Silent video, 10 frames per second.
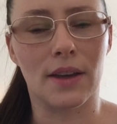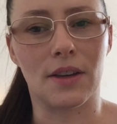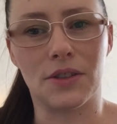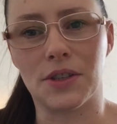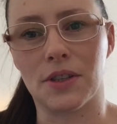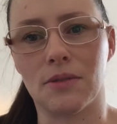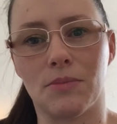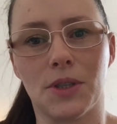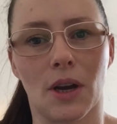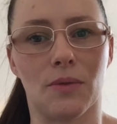consider
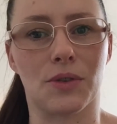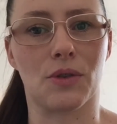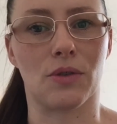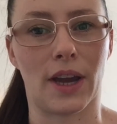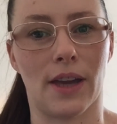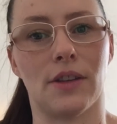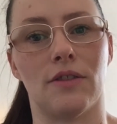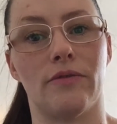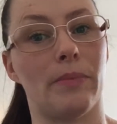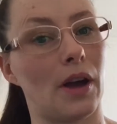themselves
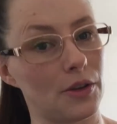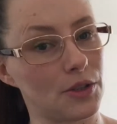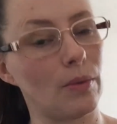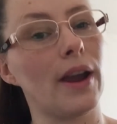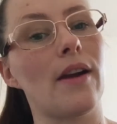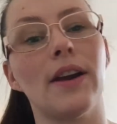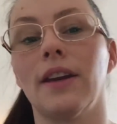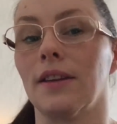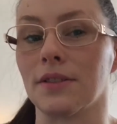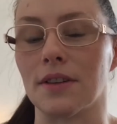creative, but I swear it
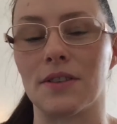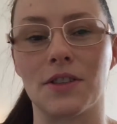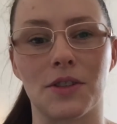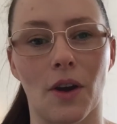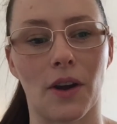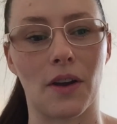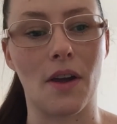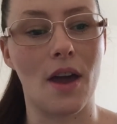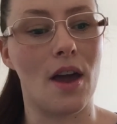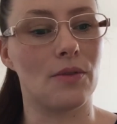isn't. So
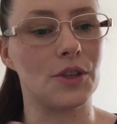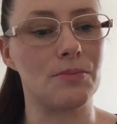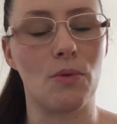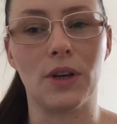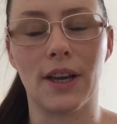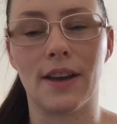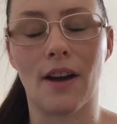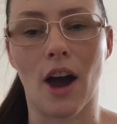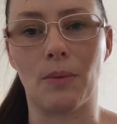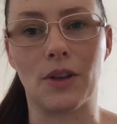this morning
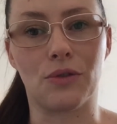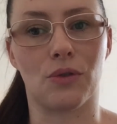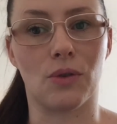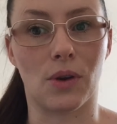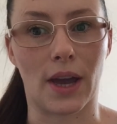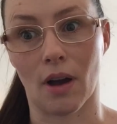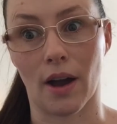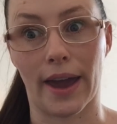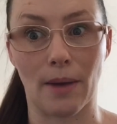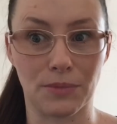I went through and I
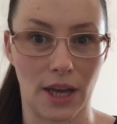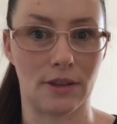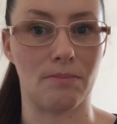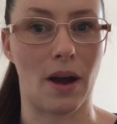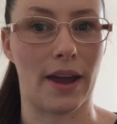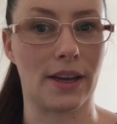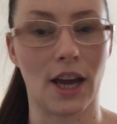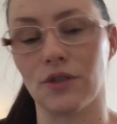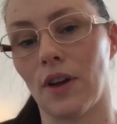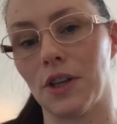updated my
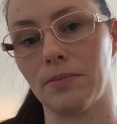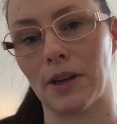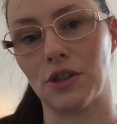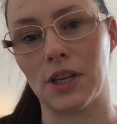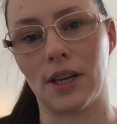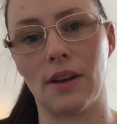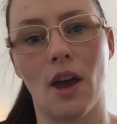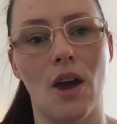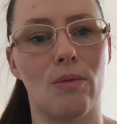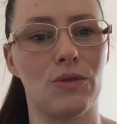cash flow spreadsheet,
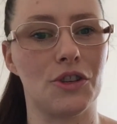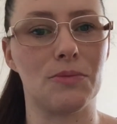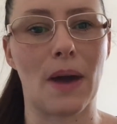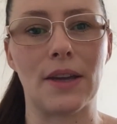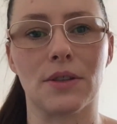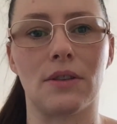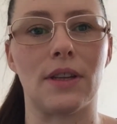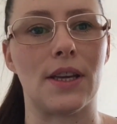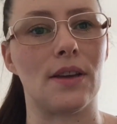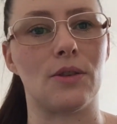which is
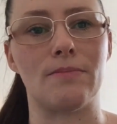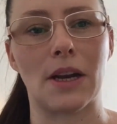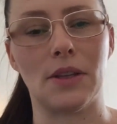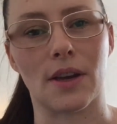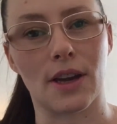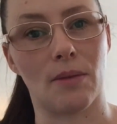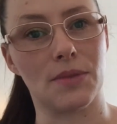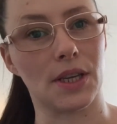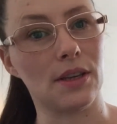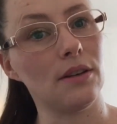basically the money that comes
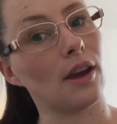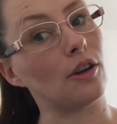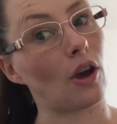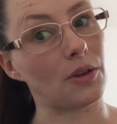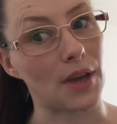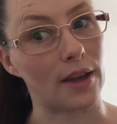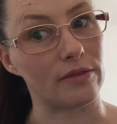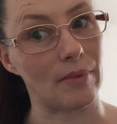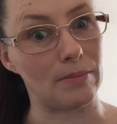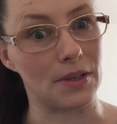in and goes out of
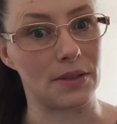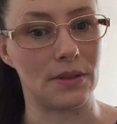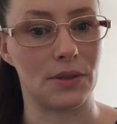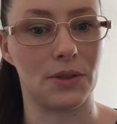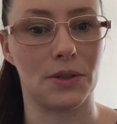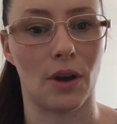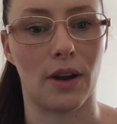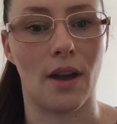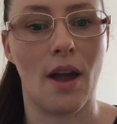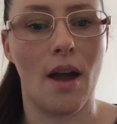my business. So
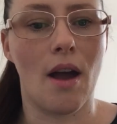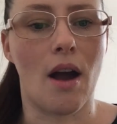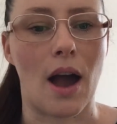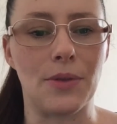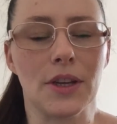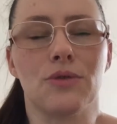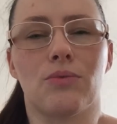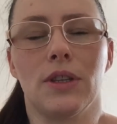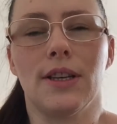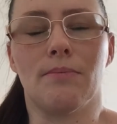I think it's
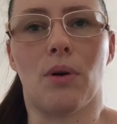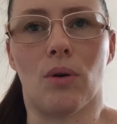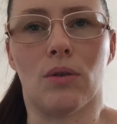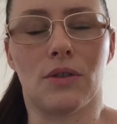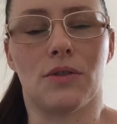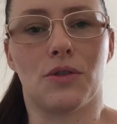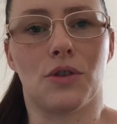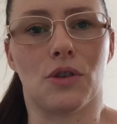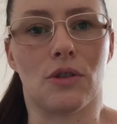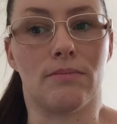really important
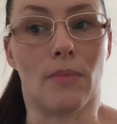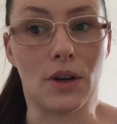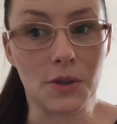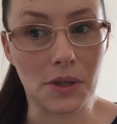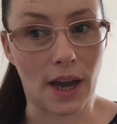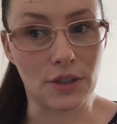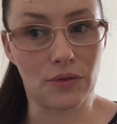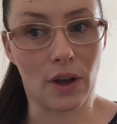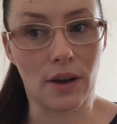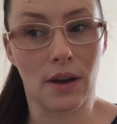to monitor cash
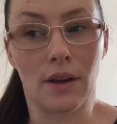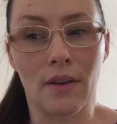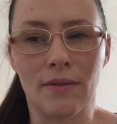flow.